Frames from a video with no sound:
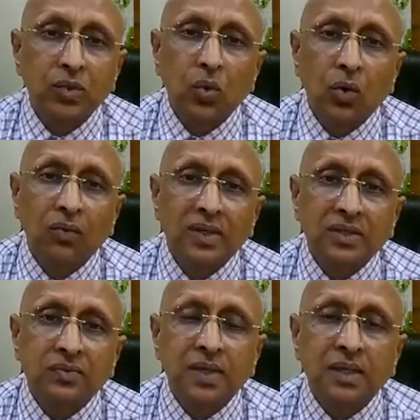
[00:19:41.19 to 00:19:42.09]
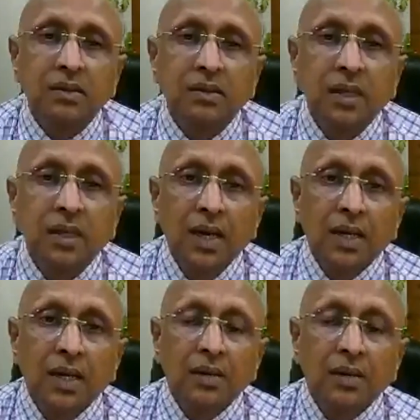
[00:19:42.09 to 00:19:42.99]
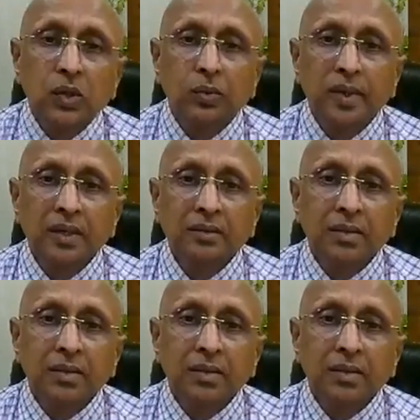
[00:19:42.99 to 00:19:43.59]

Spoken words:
2 hours were given to me,